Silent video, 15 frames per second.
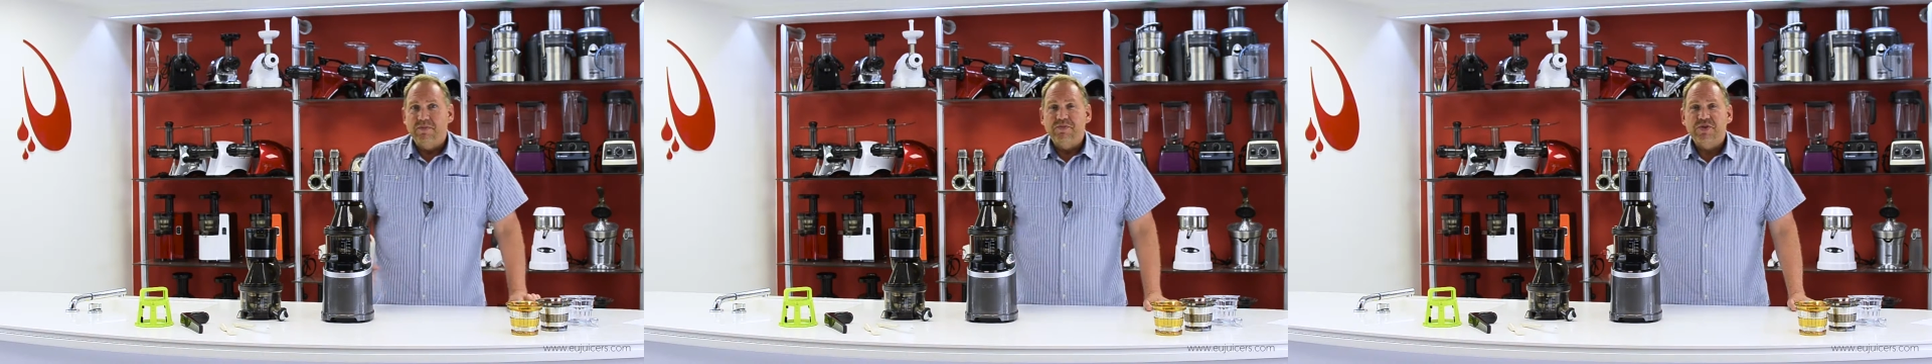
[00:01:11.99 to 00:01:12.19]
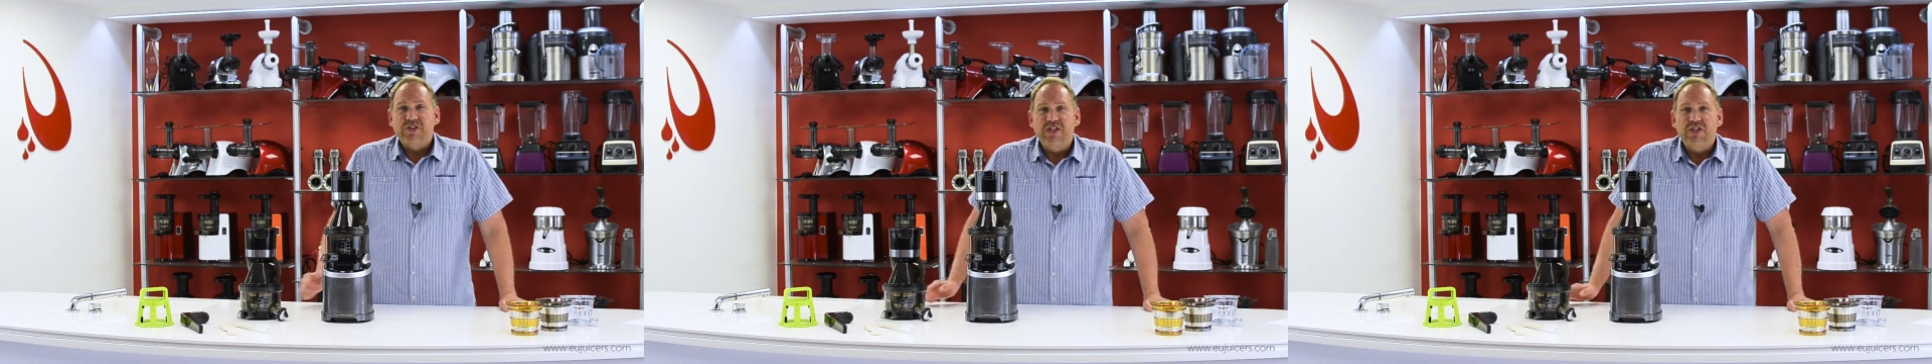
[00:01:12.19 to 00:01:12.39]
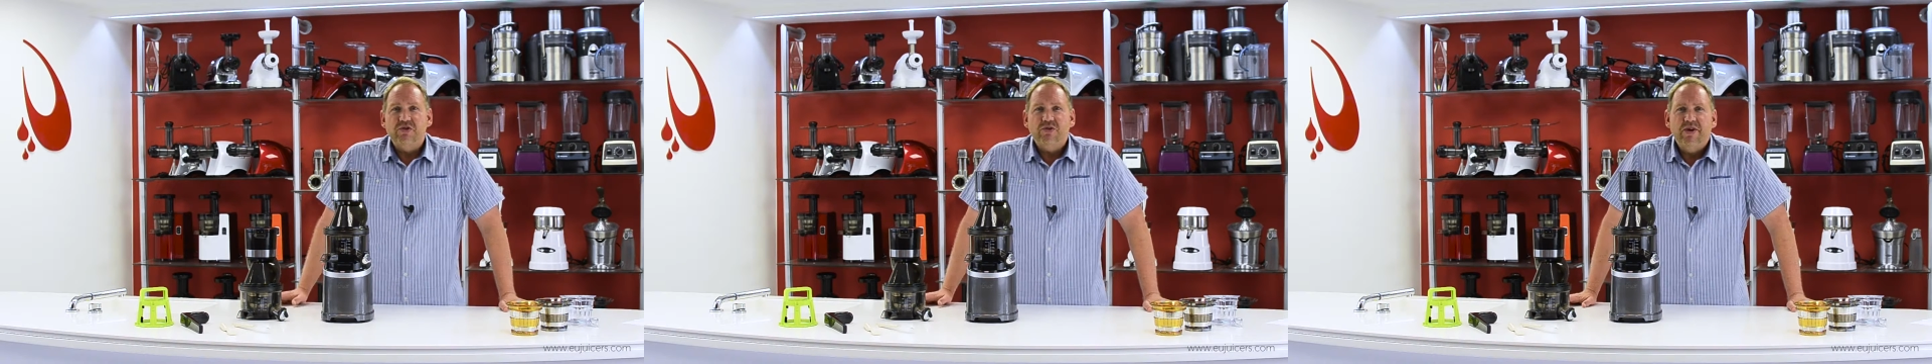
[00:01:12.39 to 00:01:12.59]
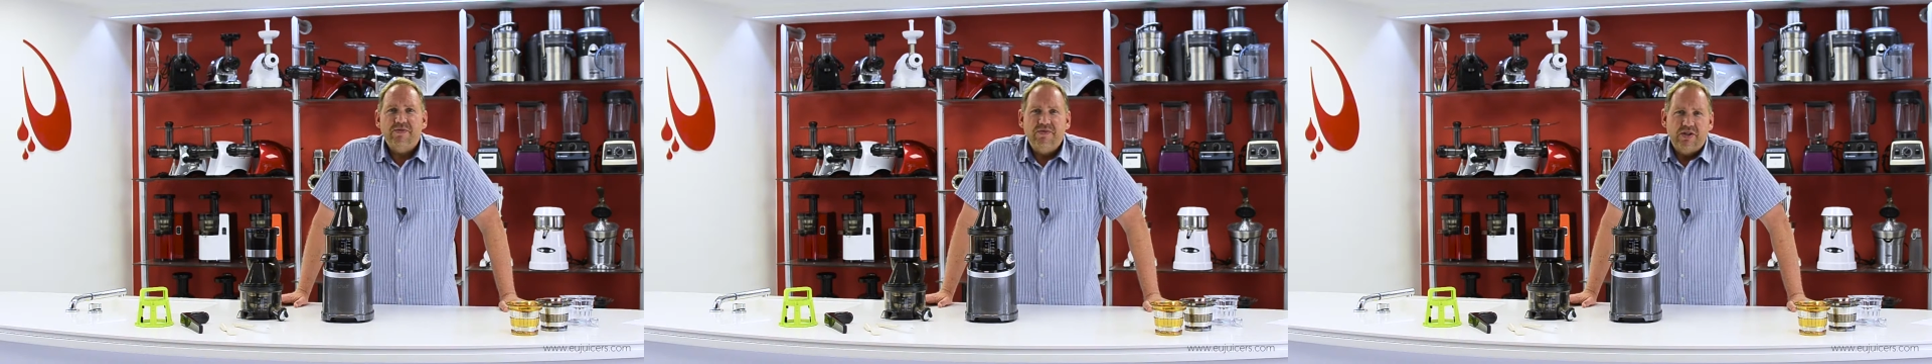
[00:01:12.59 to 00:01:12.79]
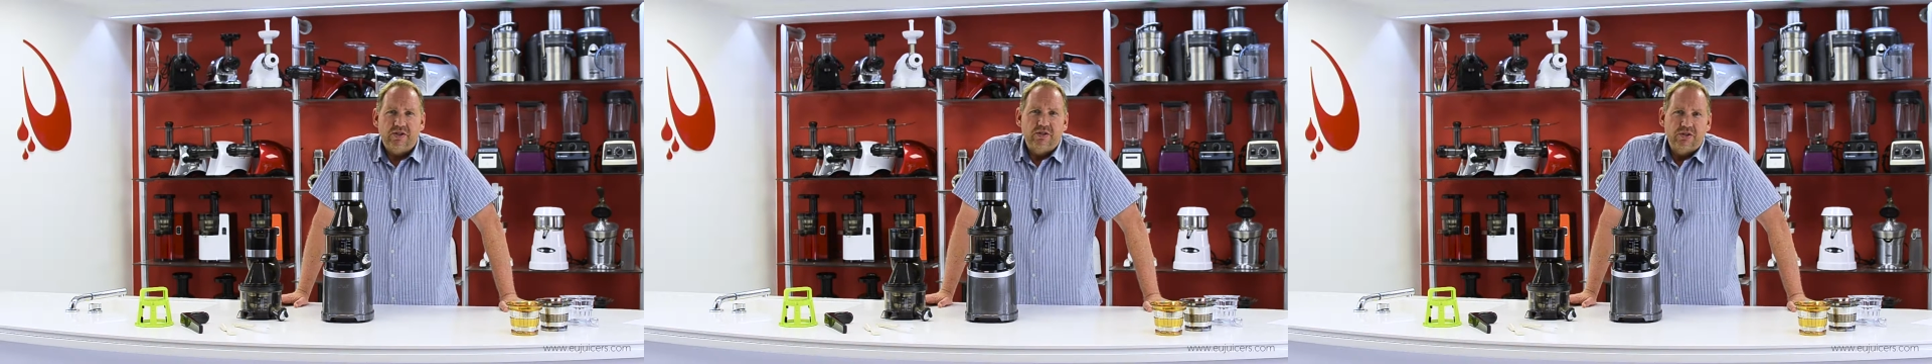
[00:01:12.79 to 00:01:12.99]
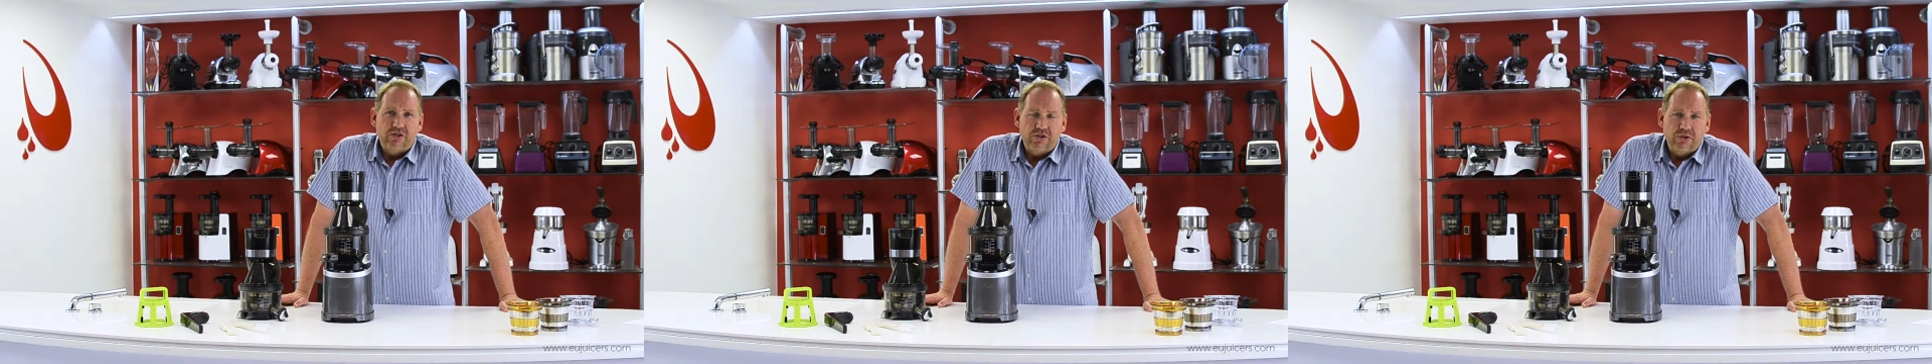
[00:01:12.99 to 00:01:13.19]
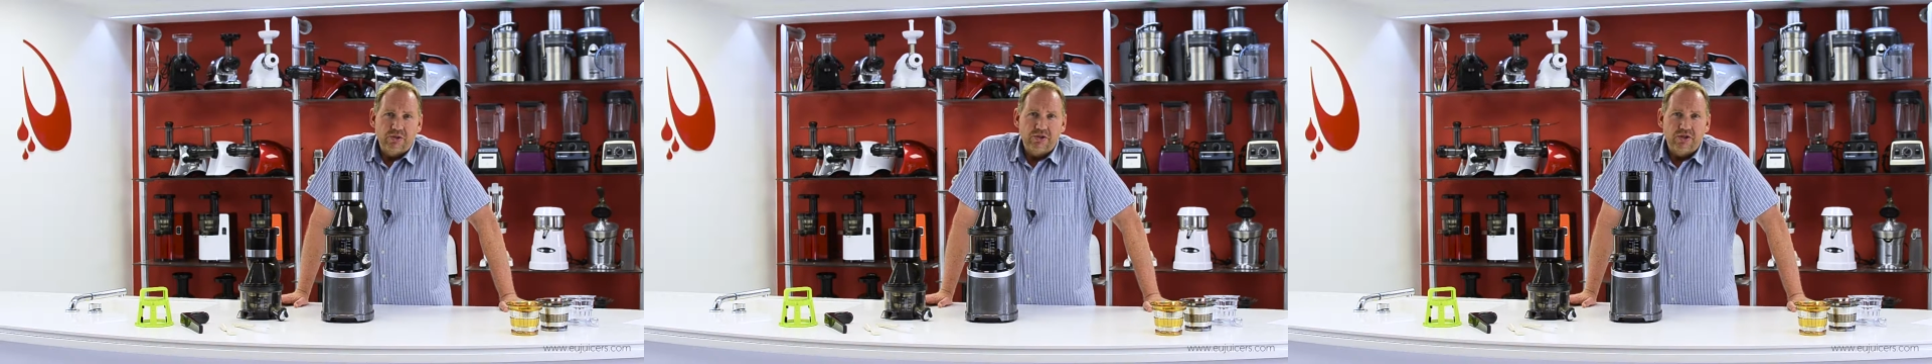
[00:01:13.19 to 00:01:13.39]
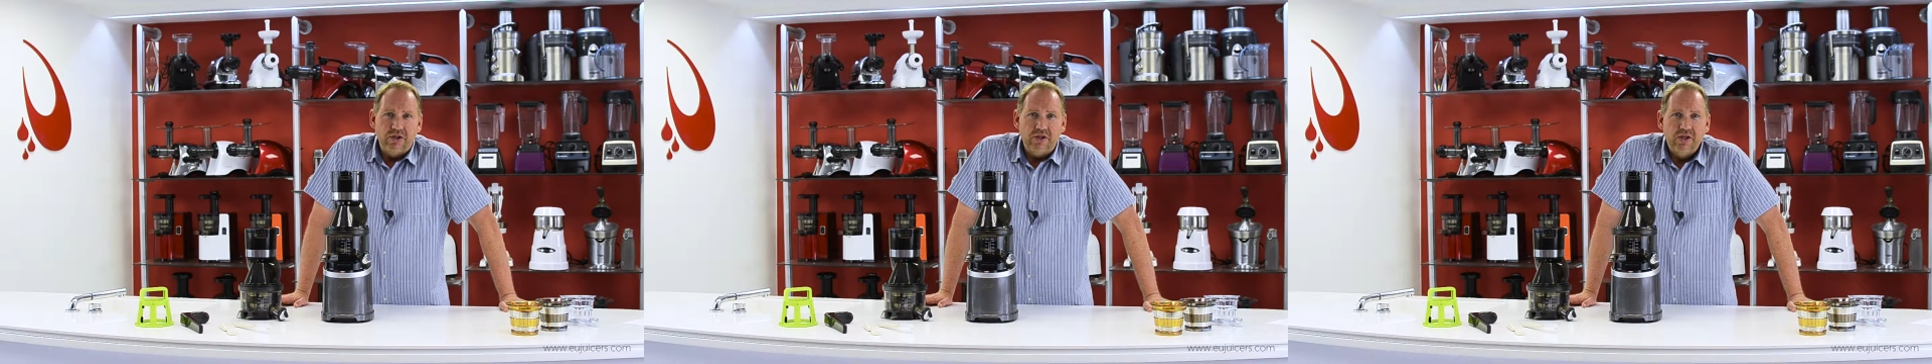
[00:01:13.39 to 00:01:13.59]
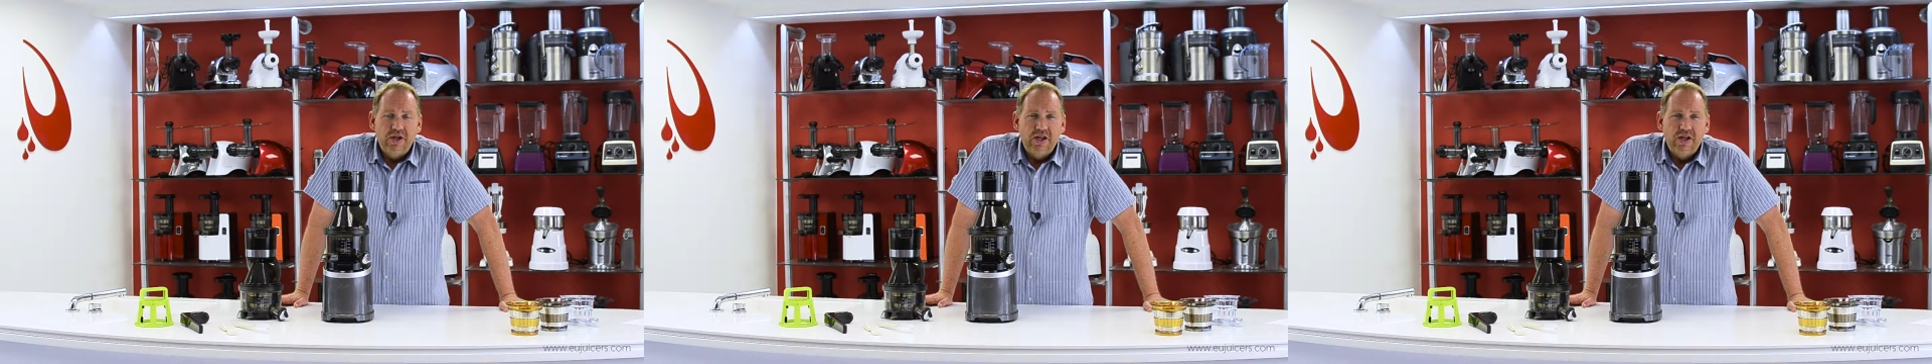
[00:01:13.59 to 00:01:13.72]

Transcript: centrifugal juicer.